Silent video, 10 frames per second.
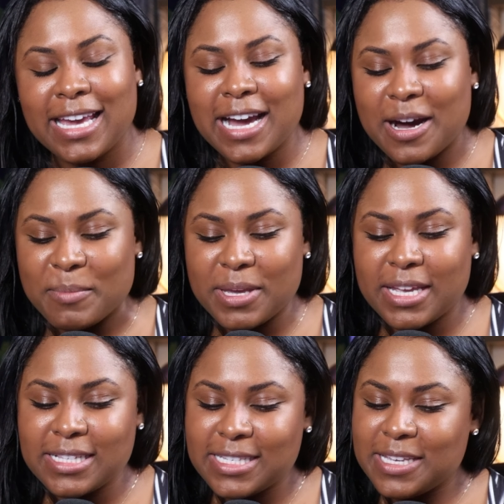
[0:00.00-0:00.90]

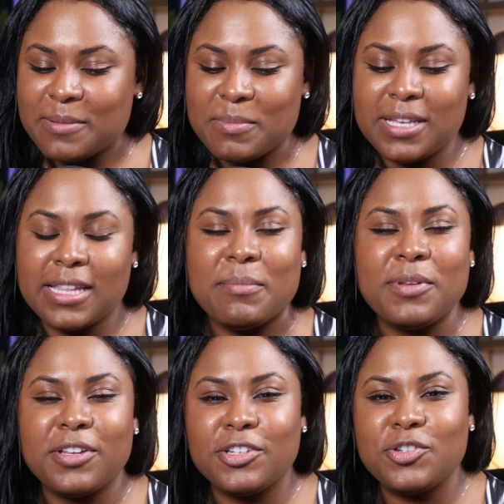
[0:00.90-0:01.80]
Comment, D M me, let me
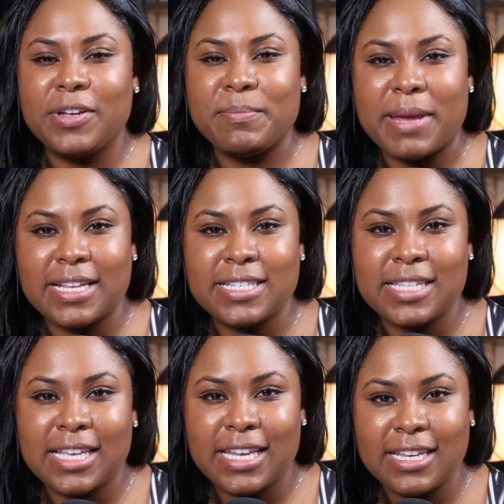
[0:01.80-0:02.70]
know that you made it to
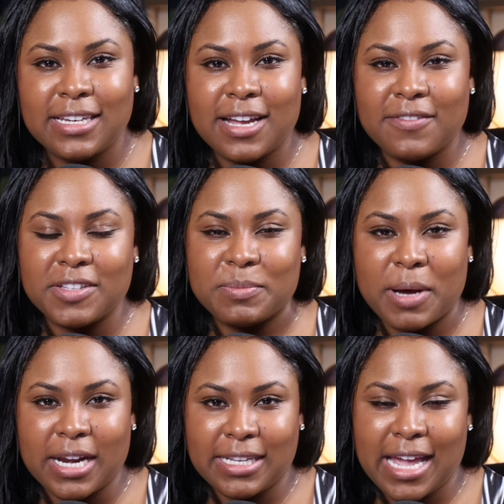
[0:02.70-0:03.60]
the end of this
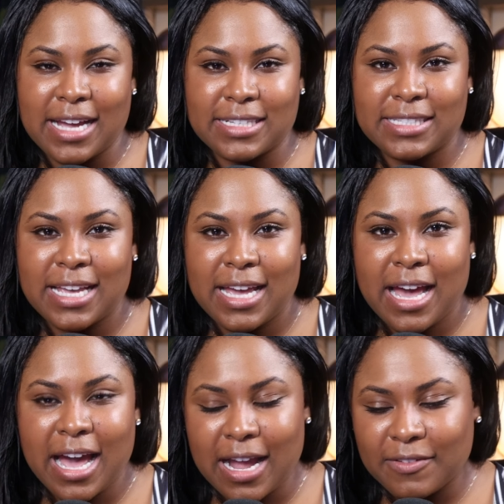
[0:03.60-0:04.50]
podcast.
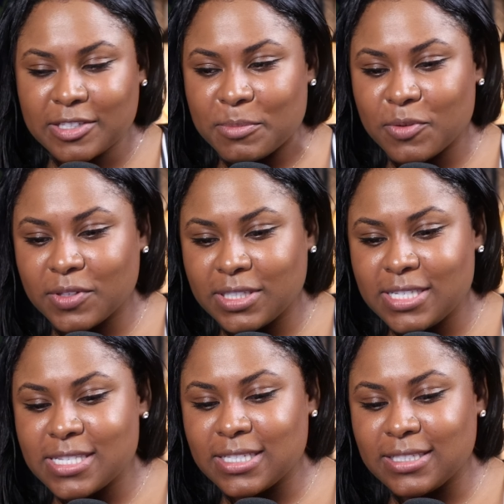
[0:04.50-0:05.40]
I have something
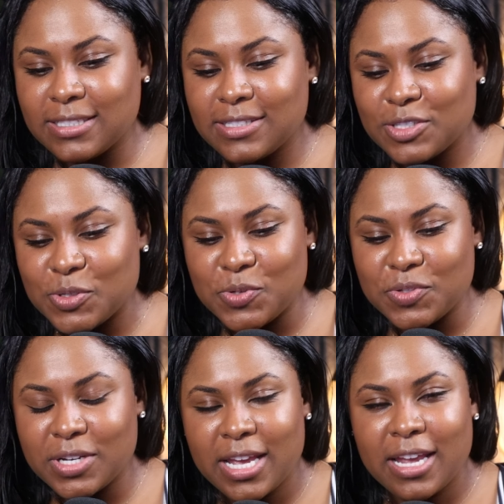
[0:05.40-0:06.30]
releasing
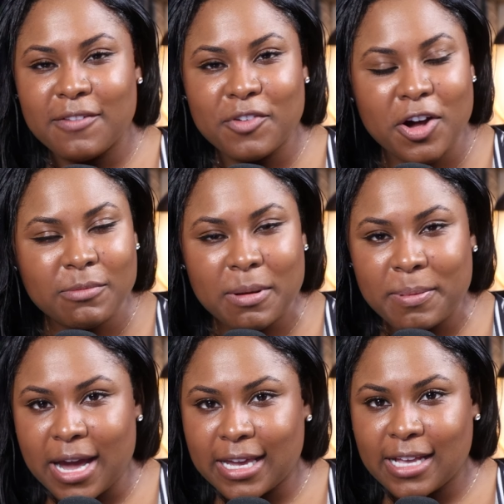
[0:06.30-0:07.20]
soon. And for all of my
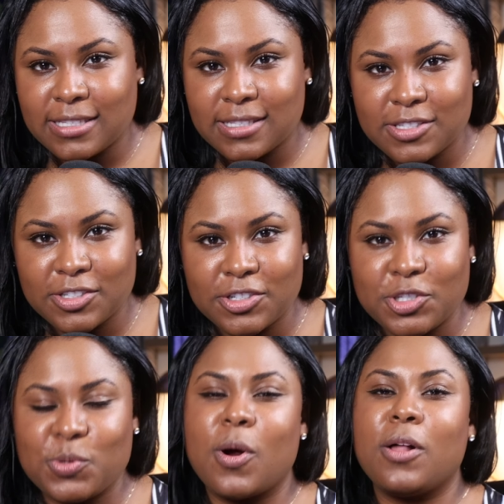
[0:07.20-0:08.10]
podcast listeners,
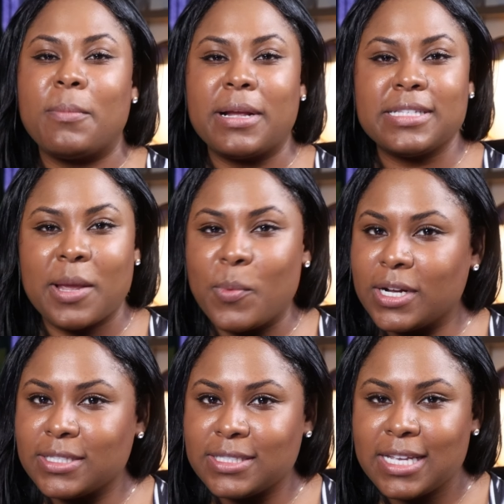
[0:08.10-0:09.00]
you all are my day
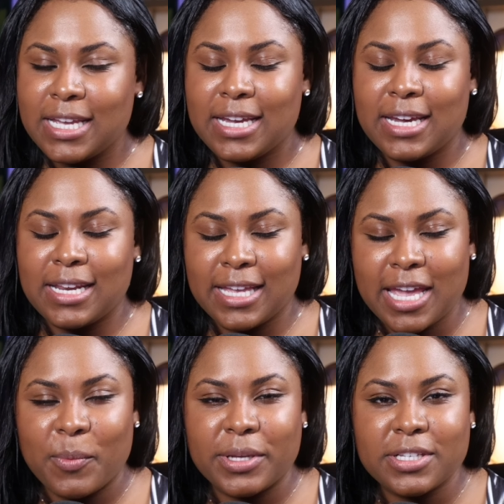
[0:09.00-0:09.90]
ones. And I
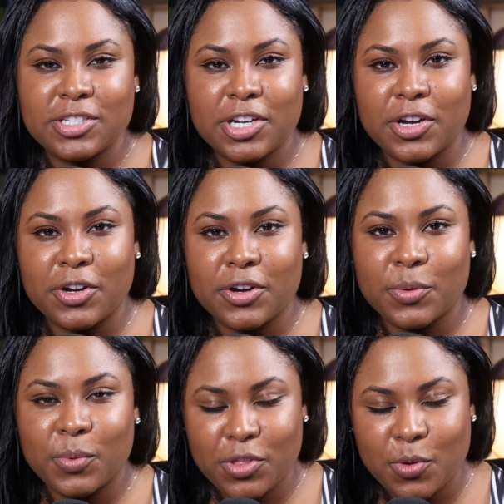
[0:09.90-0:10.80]
can't wait to share
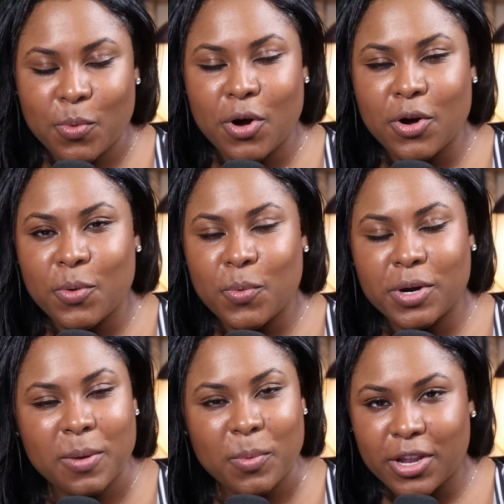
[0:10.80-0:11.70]
with you all
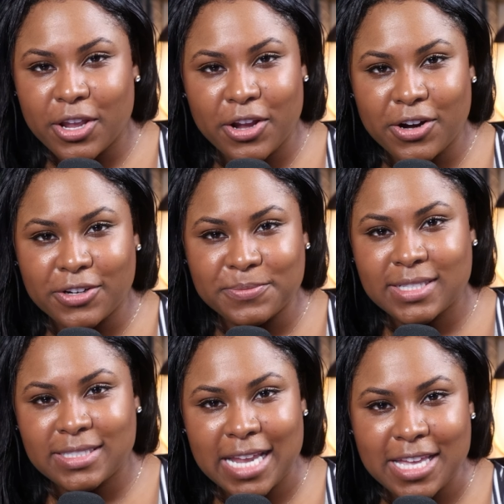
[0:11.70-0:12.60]
what I'm working on.
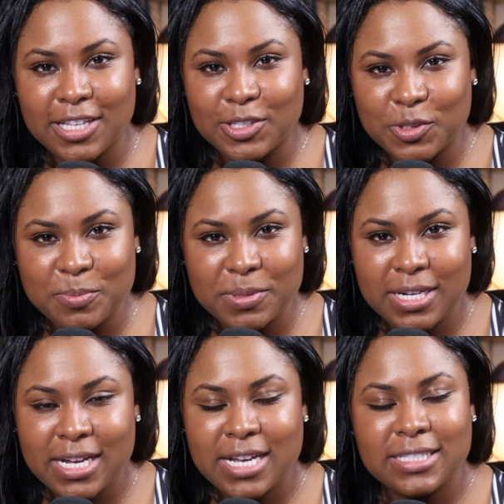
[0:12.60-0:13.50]
Stay in the loop.
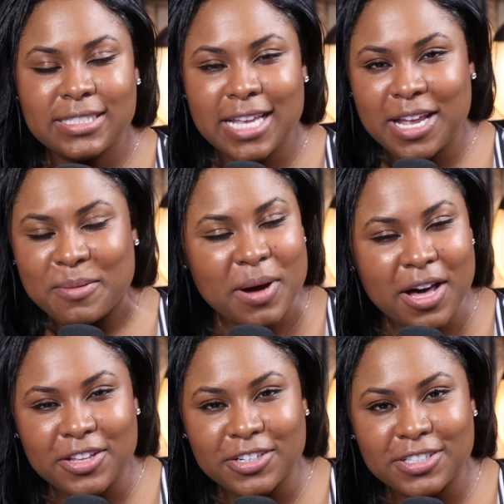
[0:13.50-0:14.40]
Stay
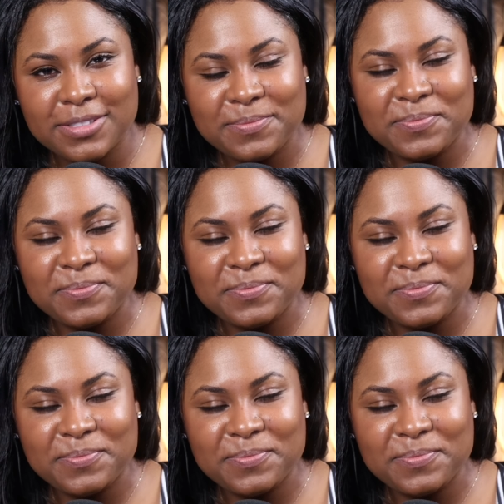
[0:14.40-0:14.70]
unbothered.